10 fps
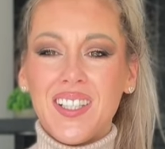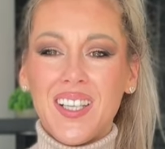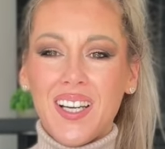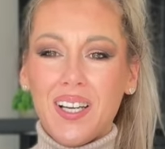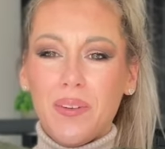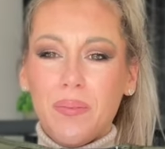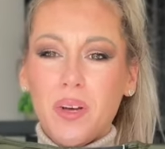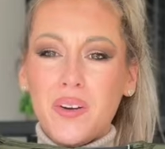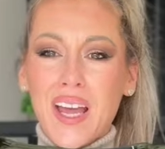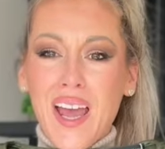
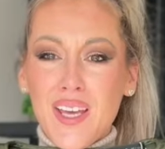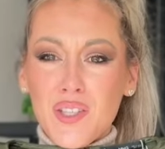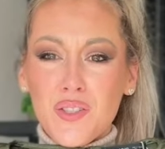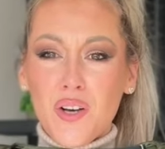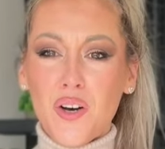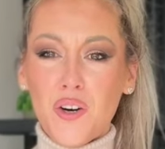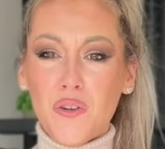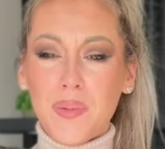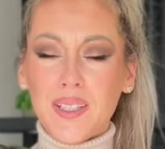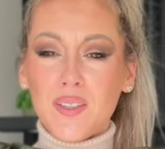Okay, so,
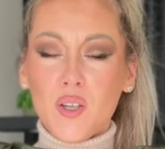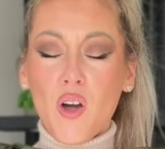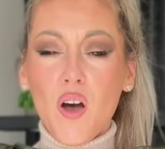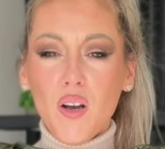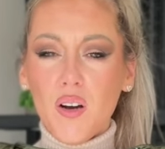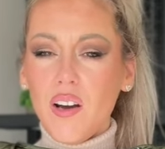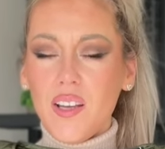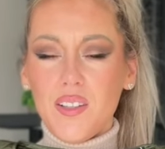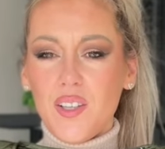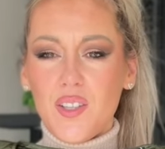but the color,
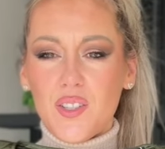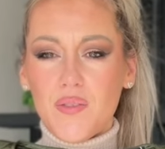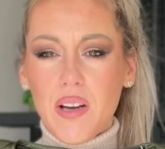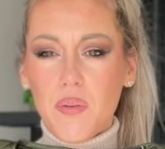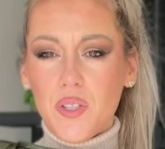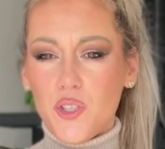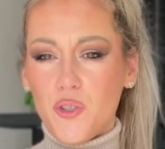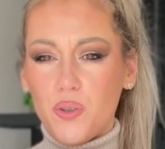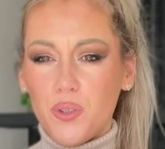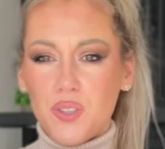it is very
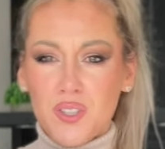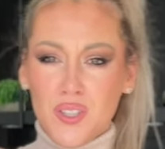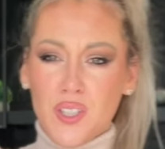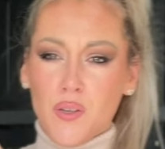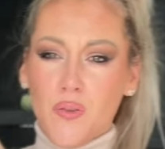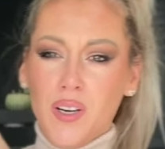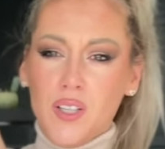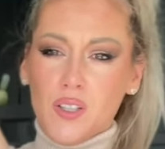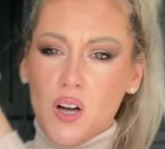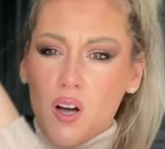true. This is the
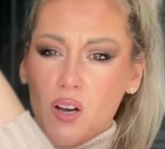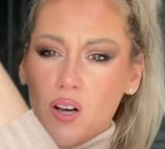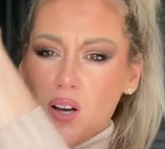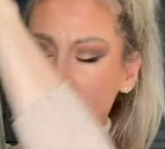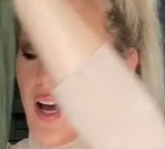green color.